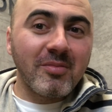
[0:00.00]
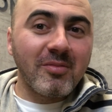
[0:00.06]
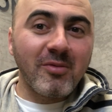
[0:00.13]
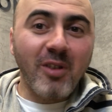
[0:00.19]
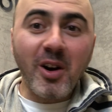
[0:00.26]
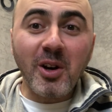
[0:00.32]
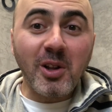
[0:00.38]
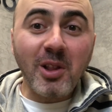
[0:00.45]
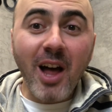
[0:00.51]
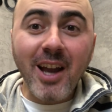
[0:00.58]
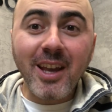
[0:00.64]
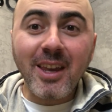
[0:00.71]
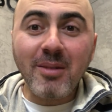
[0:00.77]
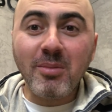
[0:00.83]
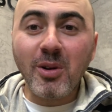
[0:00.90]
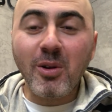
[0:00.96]
very
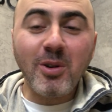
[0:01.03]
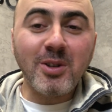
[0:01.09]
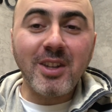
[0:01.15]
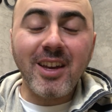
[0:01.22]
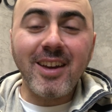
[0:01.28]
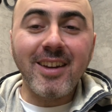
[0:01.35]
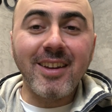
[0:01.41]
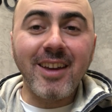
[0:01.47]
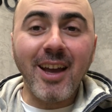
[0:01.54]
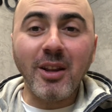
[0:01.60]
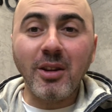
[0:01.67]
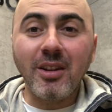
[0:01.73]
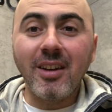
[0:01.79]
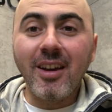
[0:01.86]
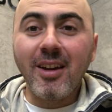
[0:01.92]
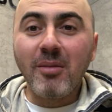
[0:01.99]
lucky because they
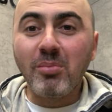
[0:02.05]
get